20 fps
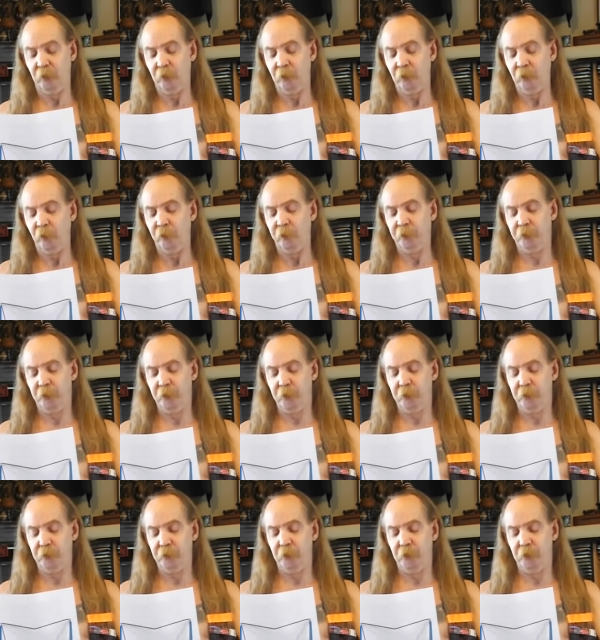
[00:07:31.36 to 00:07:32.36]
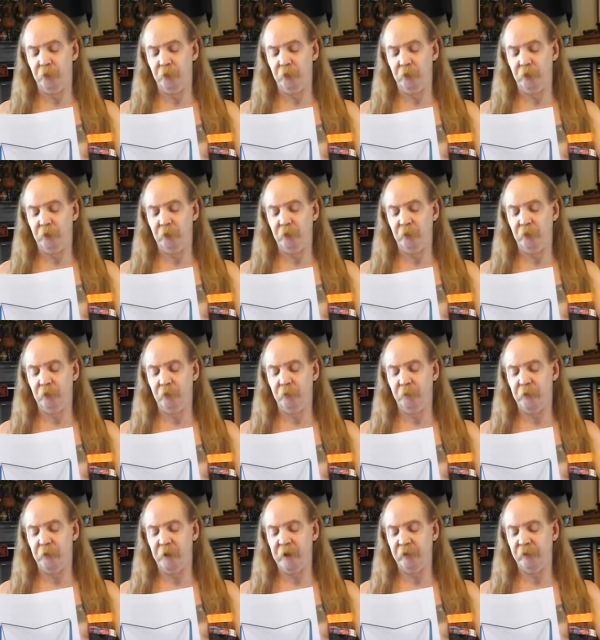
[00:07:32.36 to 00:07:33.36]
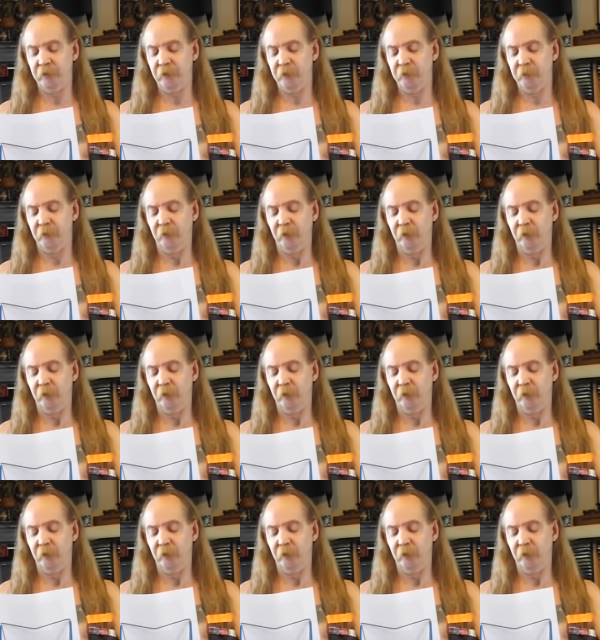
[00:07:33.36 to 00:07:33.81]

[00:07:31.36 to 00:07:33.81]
or your your divisive,